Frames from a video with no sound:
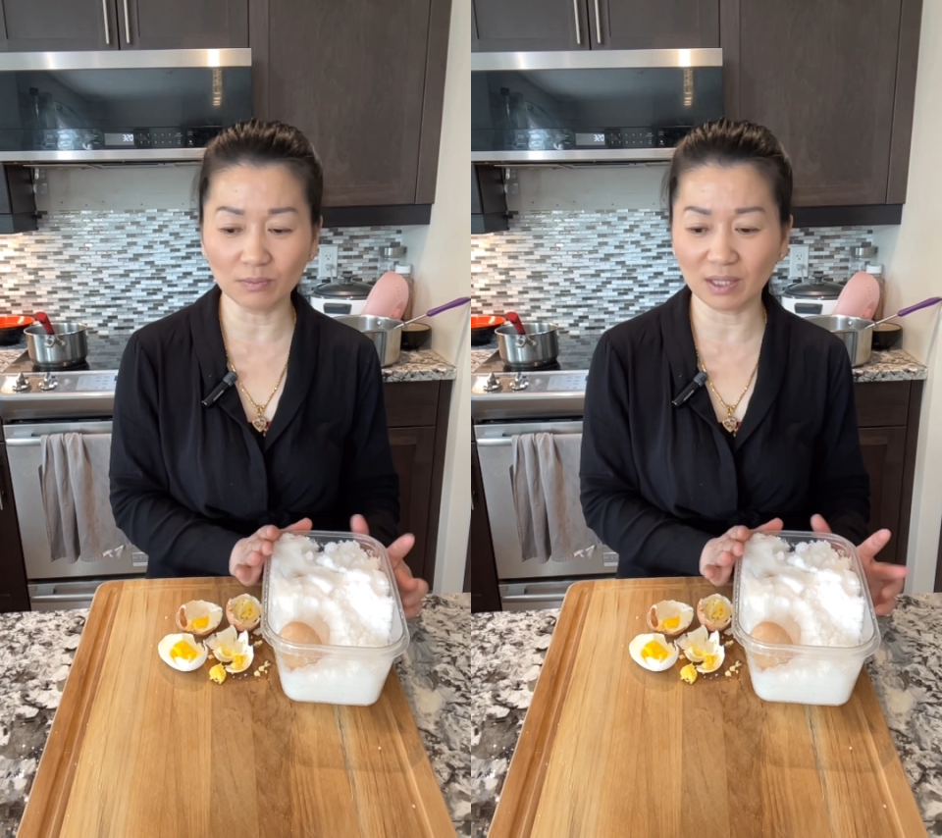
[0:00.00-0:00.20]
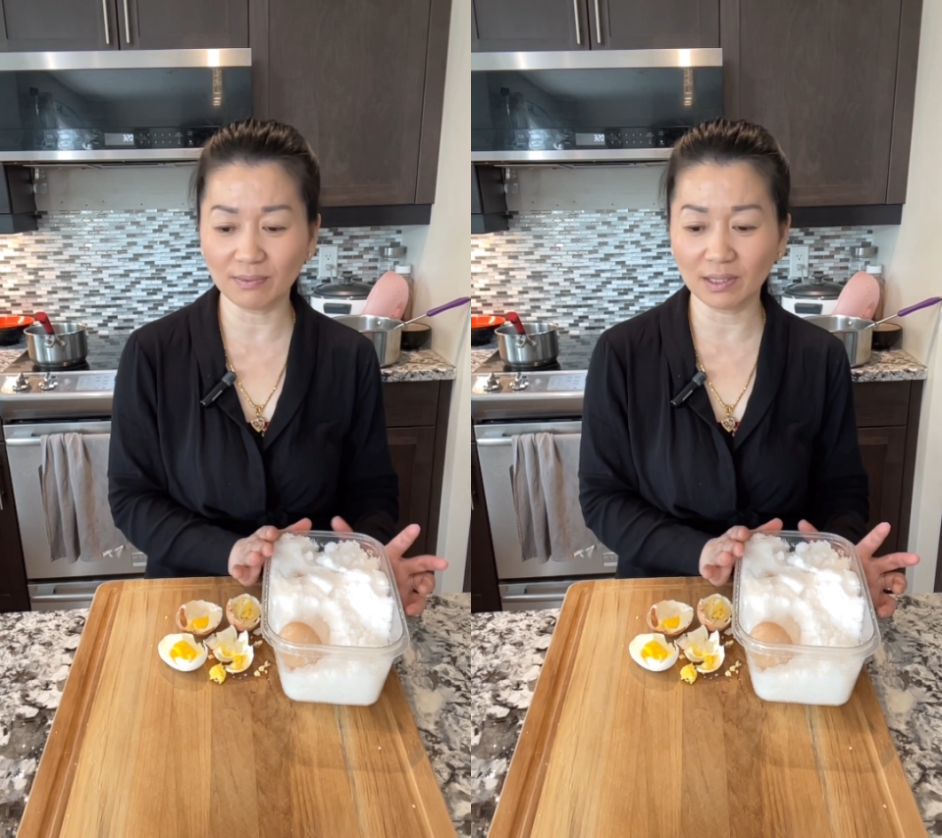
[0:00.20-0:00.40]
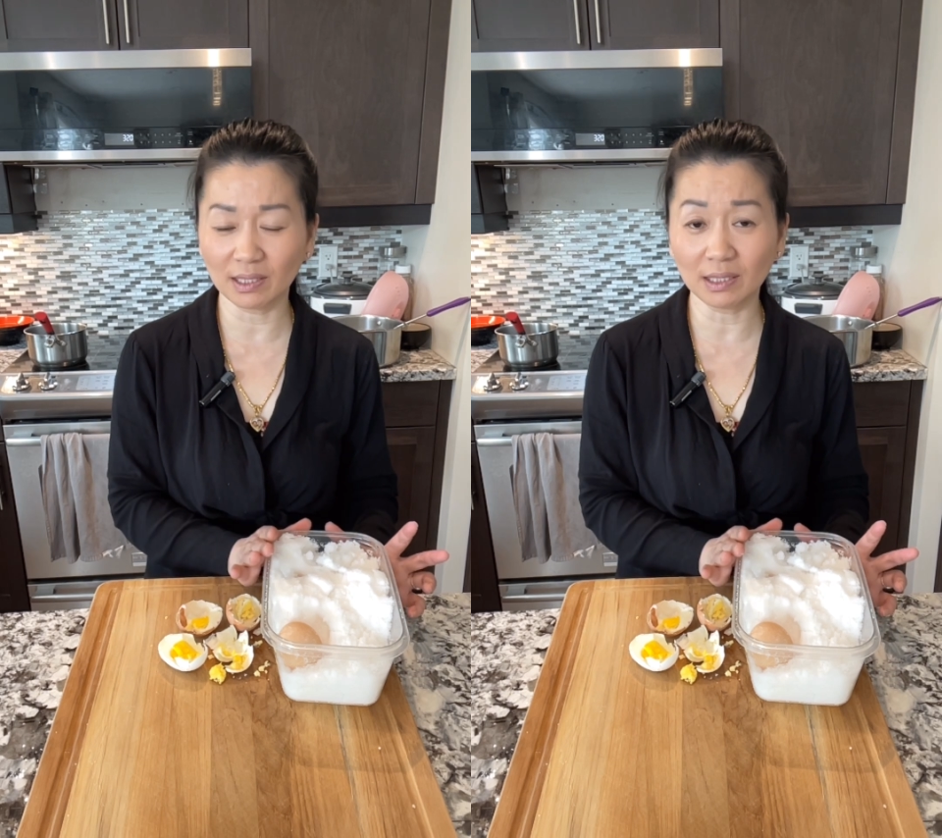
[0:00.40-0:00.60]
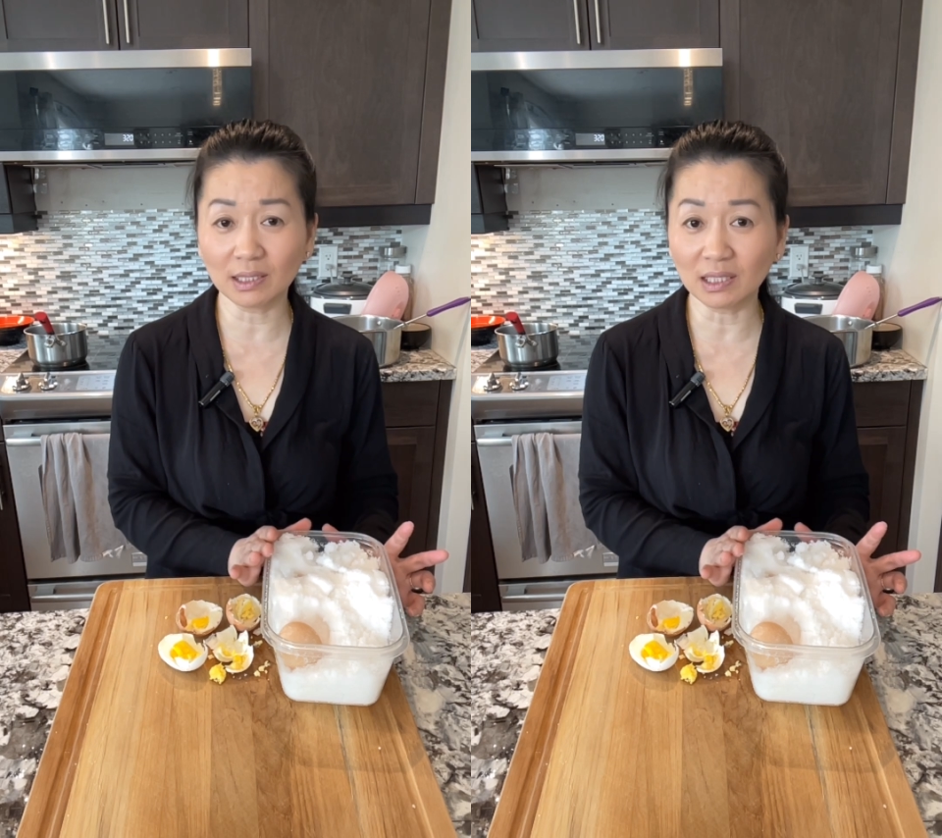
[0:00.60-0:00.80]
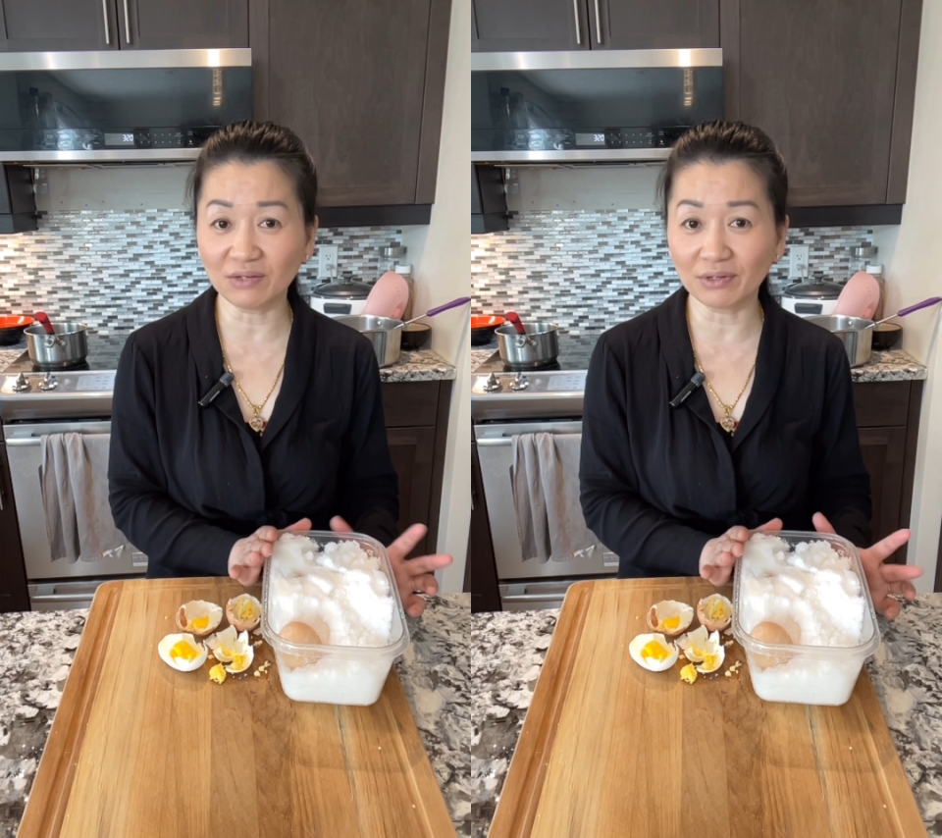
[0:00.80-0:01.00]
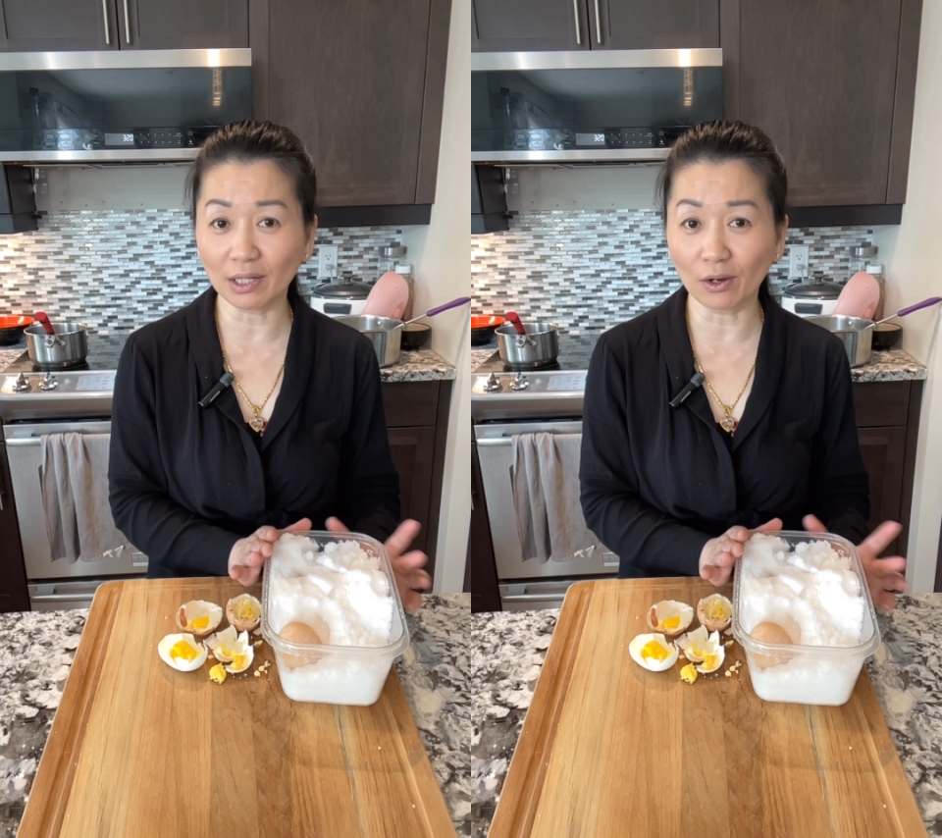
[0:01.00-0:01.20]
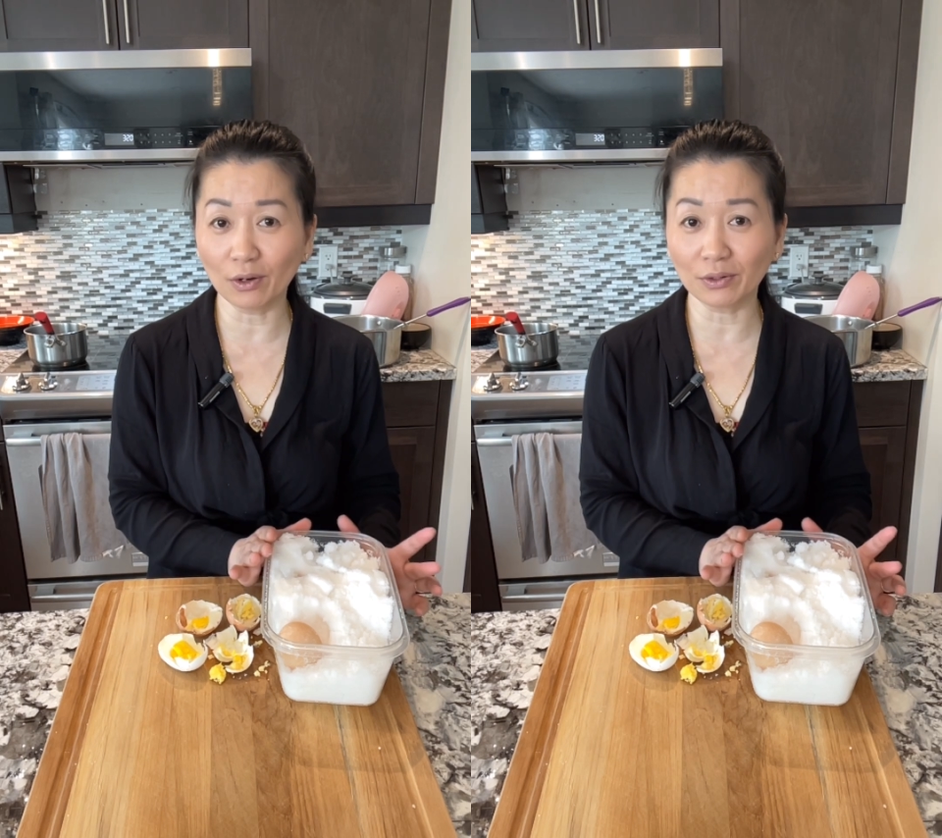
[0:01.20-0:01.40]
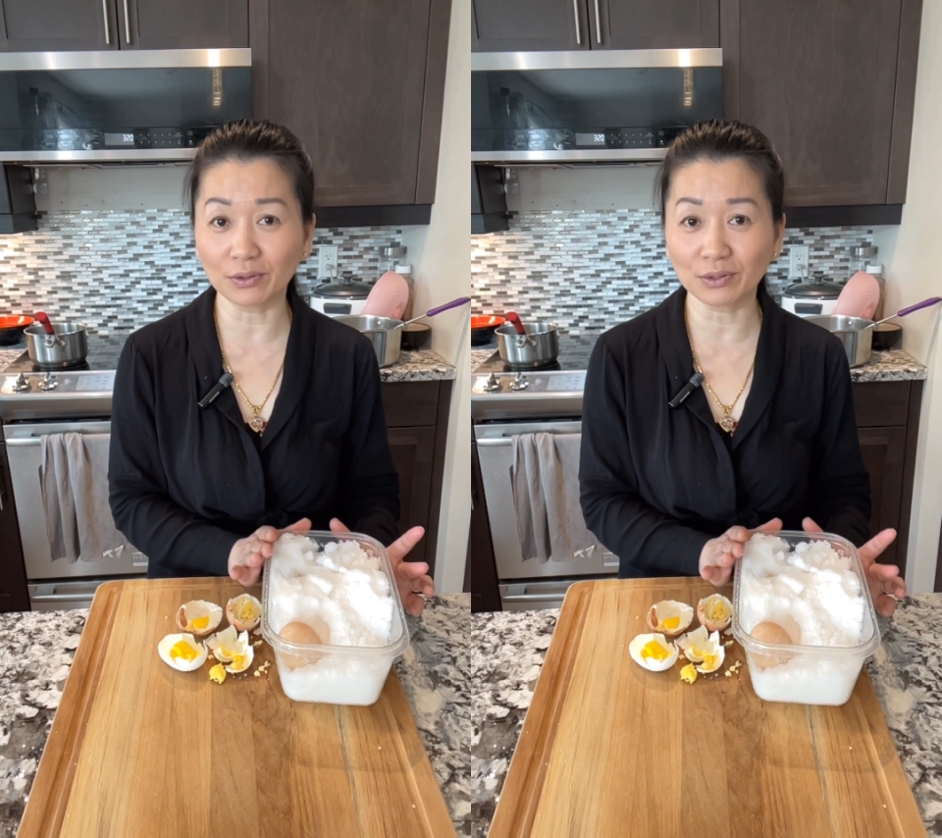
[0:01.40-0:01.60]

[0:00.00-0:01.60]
maybe I need to leave it longer.